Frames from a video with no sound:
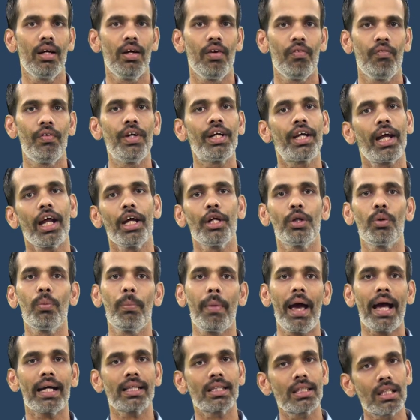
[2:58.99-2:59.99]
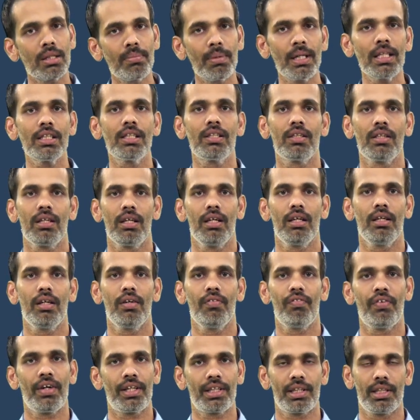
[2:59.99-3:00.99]
we try to maximize
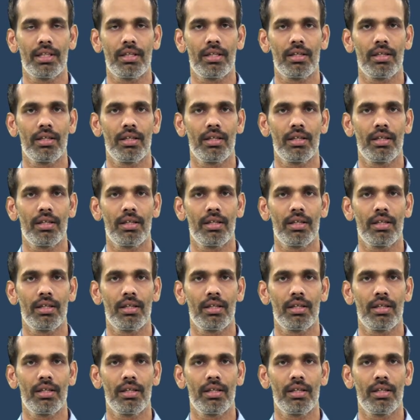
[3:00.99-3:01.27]
friction